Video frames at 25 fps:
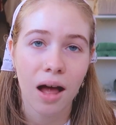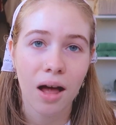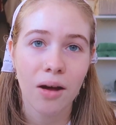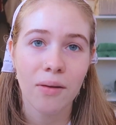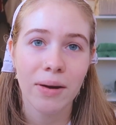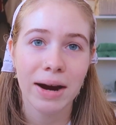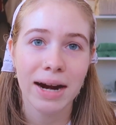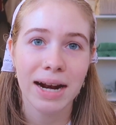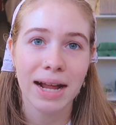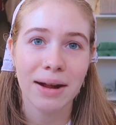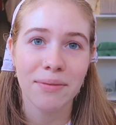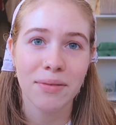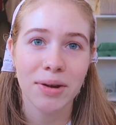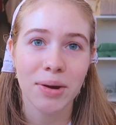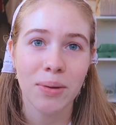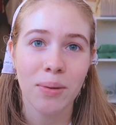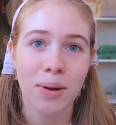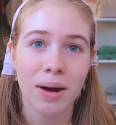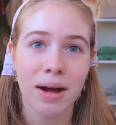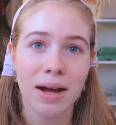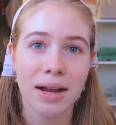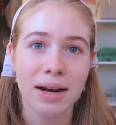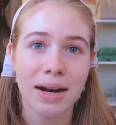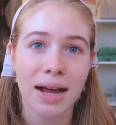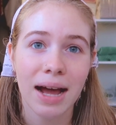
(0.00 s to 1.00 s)
All right,
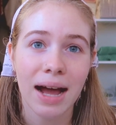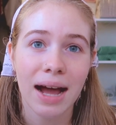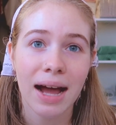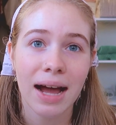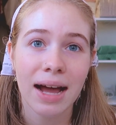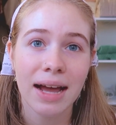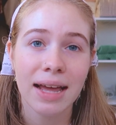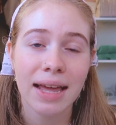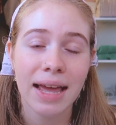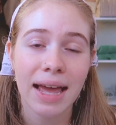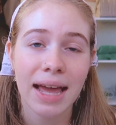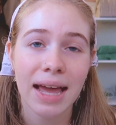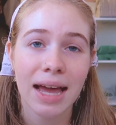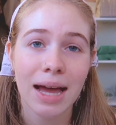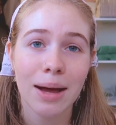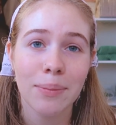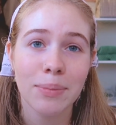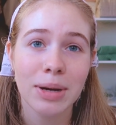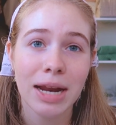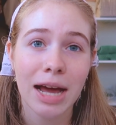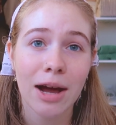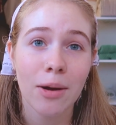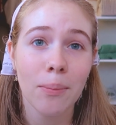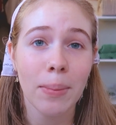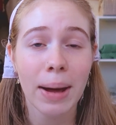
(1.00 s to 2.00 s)
everyone, I am
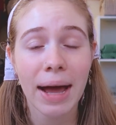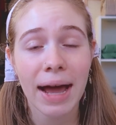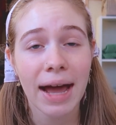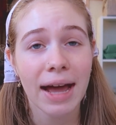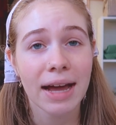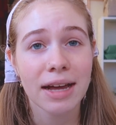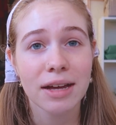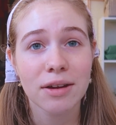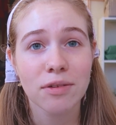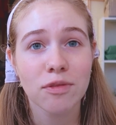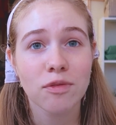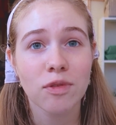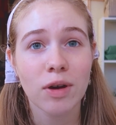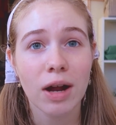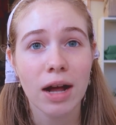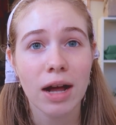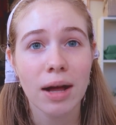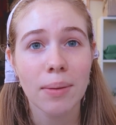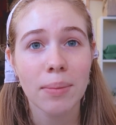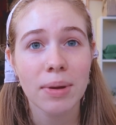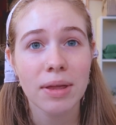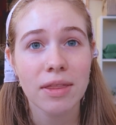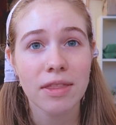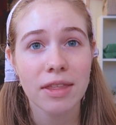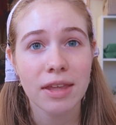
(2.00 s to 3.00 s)
now back
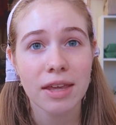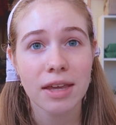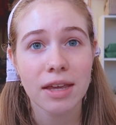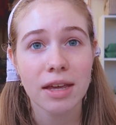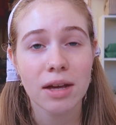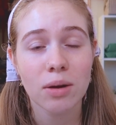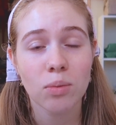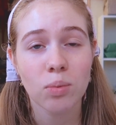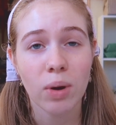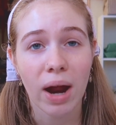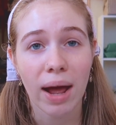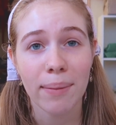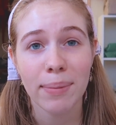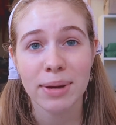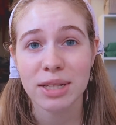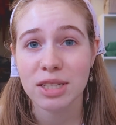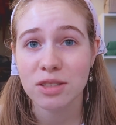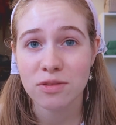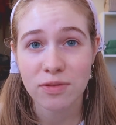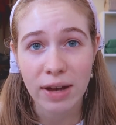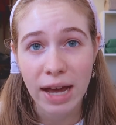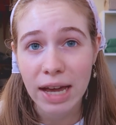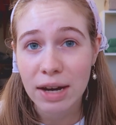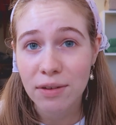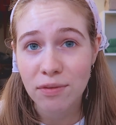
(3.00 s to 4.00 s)
from the
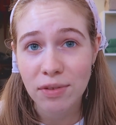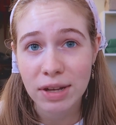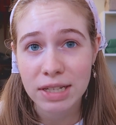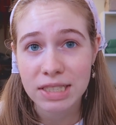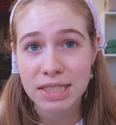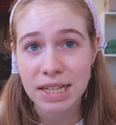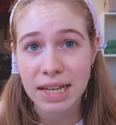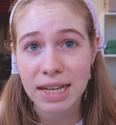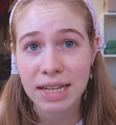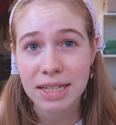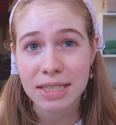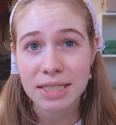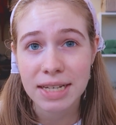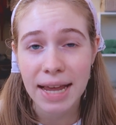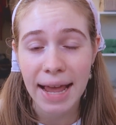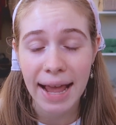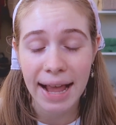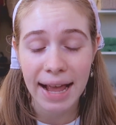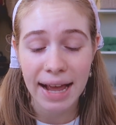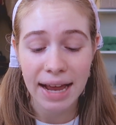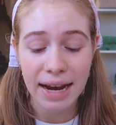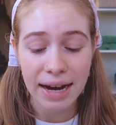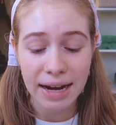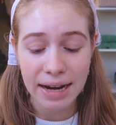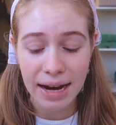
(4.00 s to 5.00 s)
rabbit's vet visit,
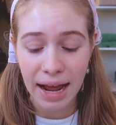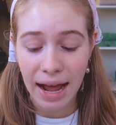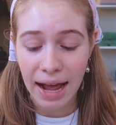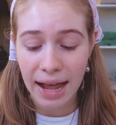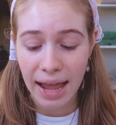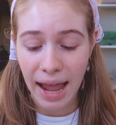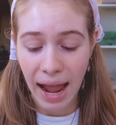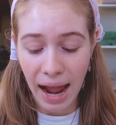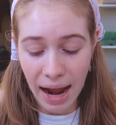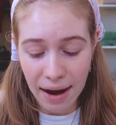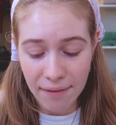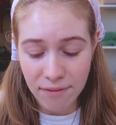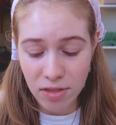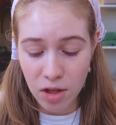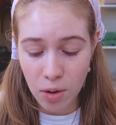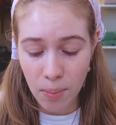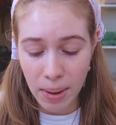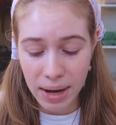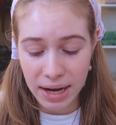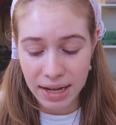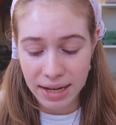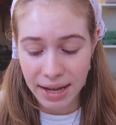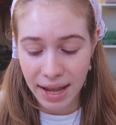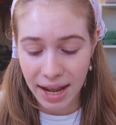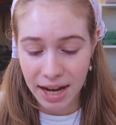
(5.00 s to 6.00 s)
and I have their
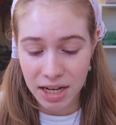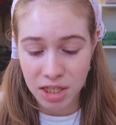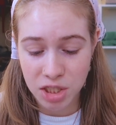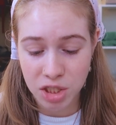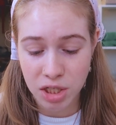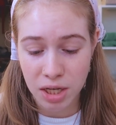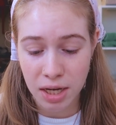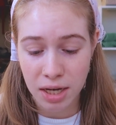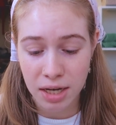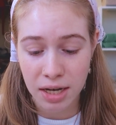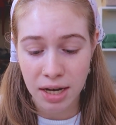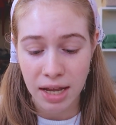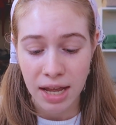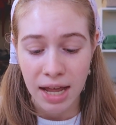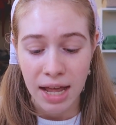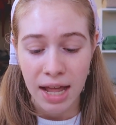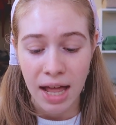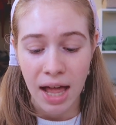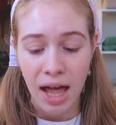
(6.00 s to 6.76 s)
medication.